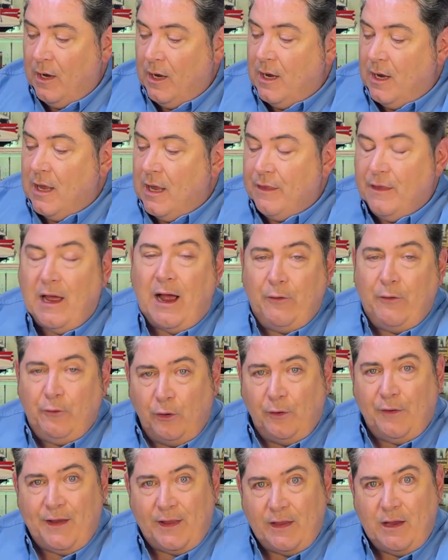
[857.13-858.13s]
The other
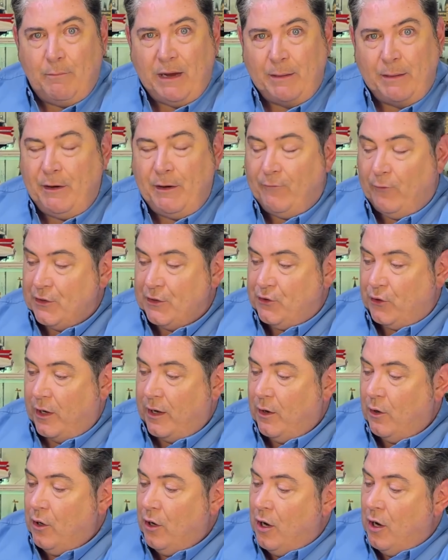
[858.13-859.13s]
thing that made me
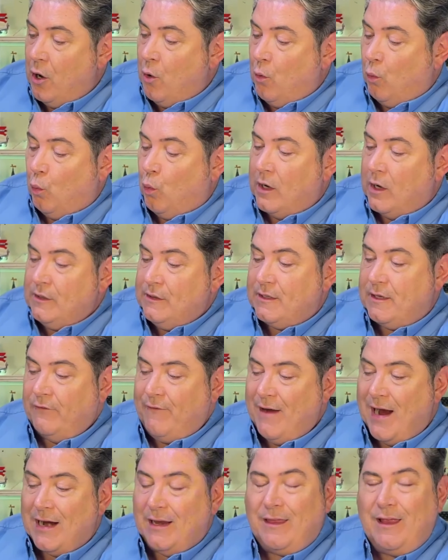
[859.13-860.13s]
frustrated was the
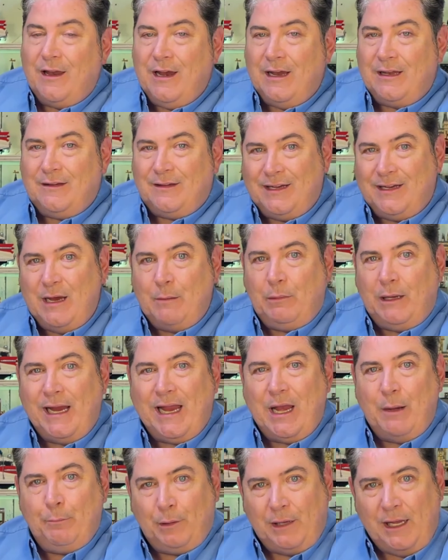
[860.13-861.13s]
fact that it seemed like
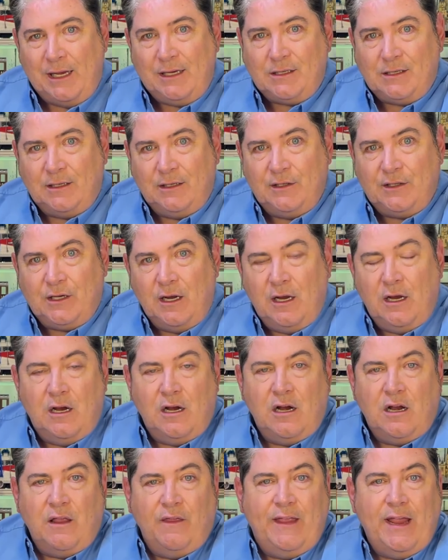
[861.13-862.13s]
in places
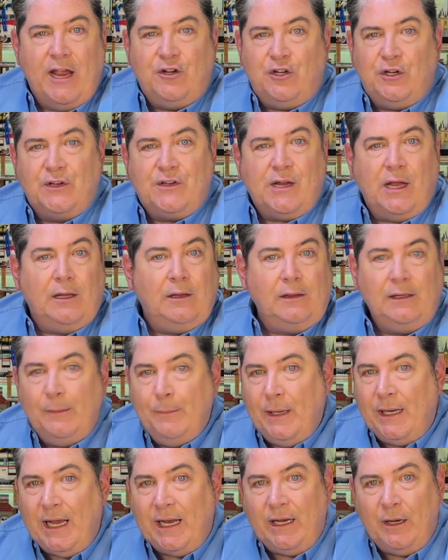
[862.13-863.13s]
they had just
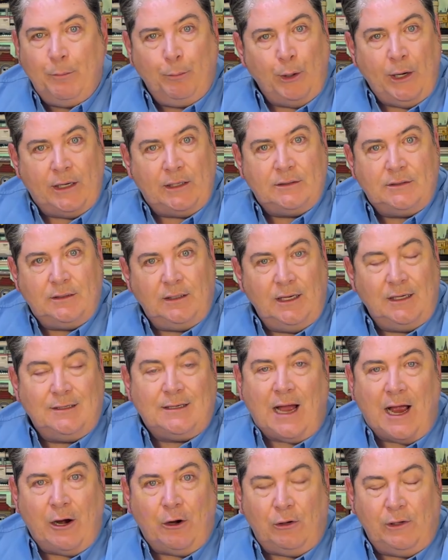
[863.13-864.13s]
eliminated bricks
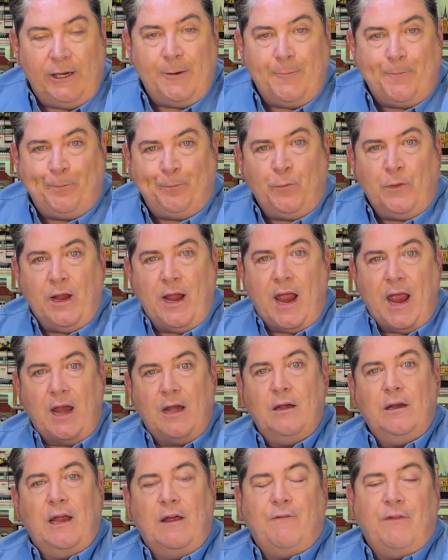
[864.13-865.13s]
entirely. And
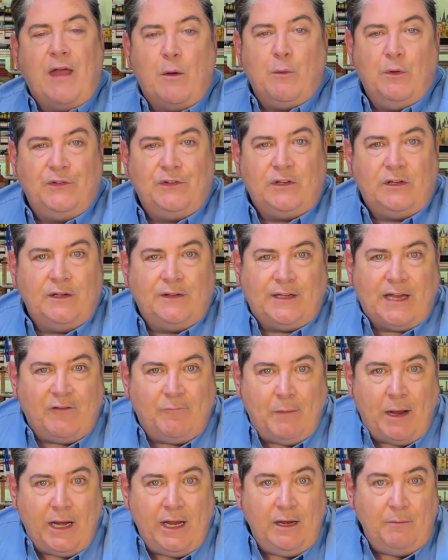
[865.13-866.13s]
if that was to save
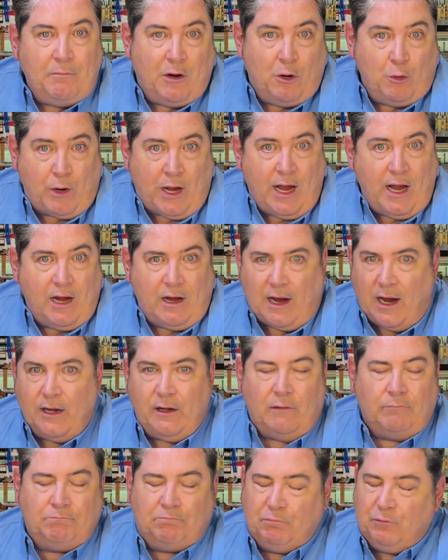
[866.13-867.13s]
money, okay, I
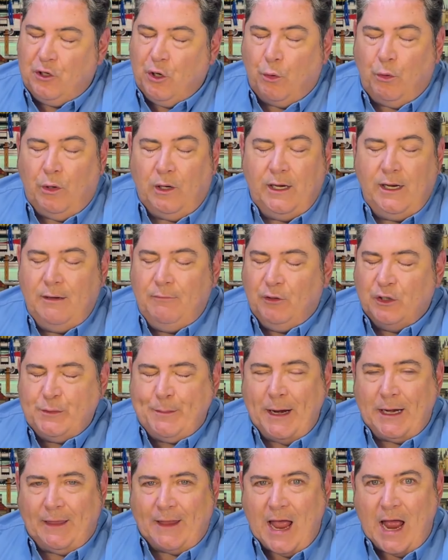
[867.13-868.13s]
totally
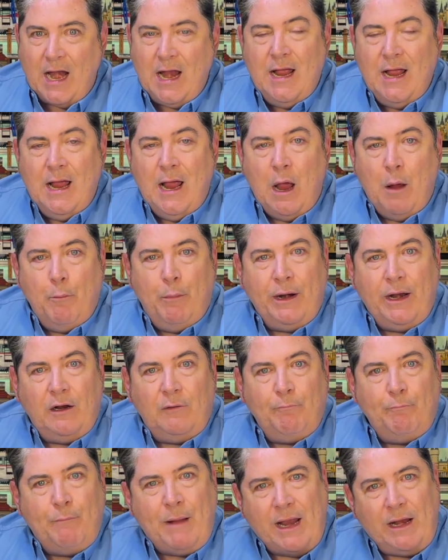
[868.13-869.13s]
respect that. But it
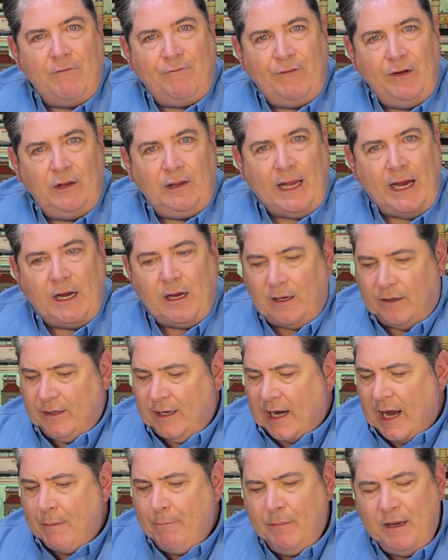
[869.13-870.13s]
made it feel like, did
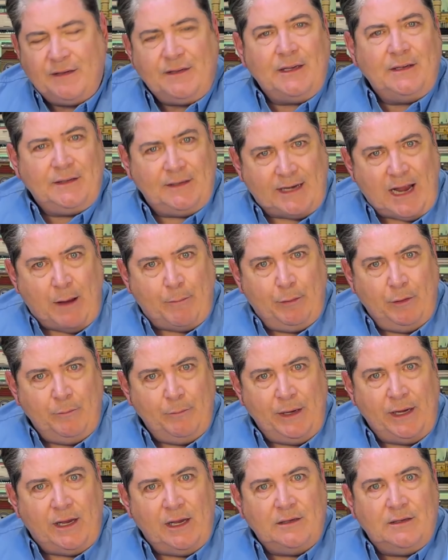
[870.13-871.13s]
I miss a step?
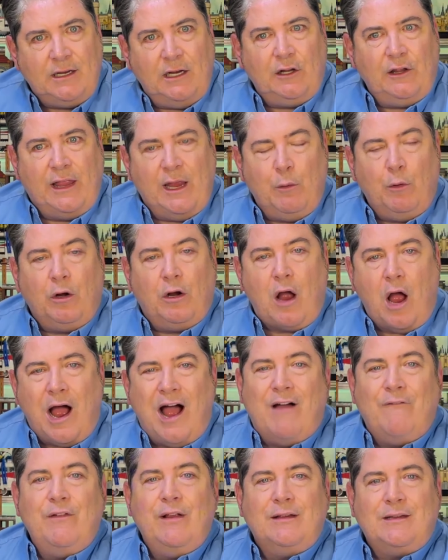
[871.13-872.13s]
Because they were
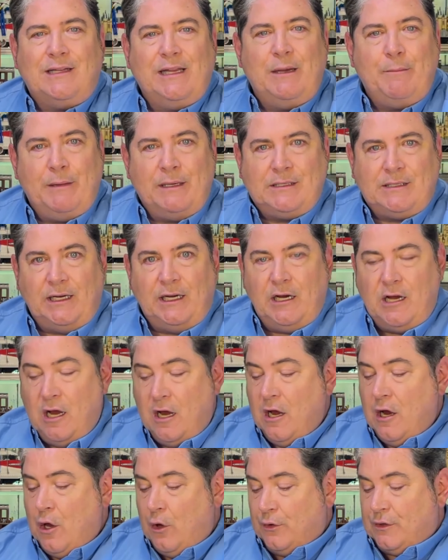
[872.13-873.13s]
obviously missing.
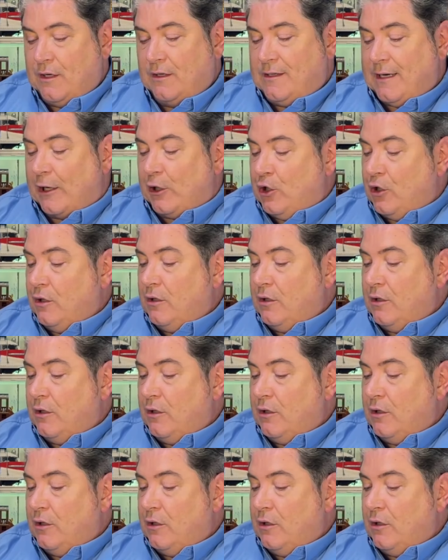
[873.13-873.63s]
There's a section